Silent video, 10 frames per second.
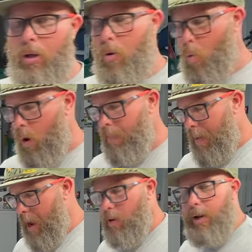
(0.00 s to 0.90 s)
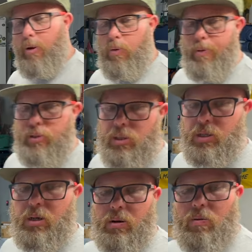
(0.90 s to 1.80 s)
one pound increments,
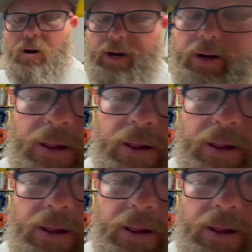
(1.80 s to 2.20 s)
right?